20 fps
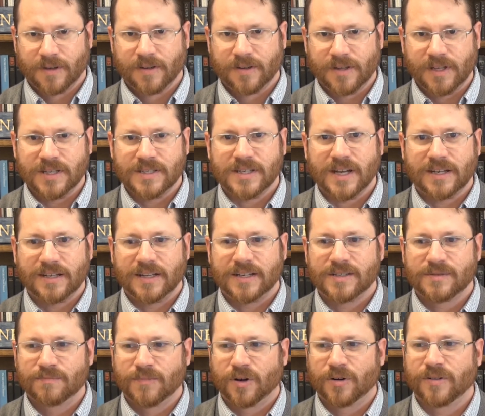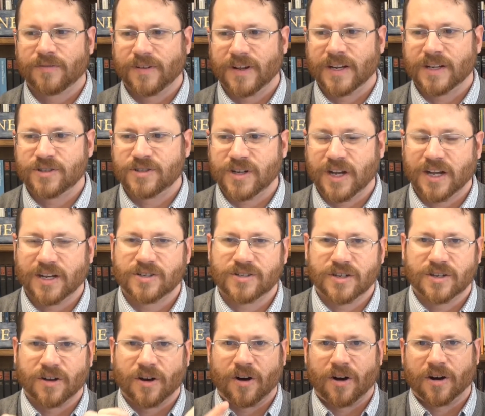These ideas motivated change
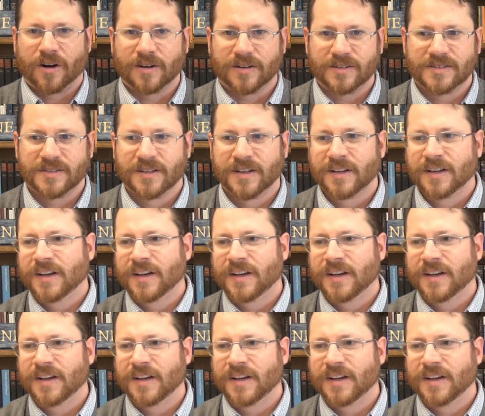in art.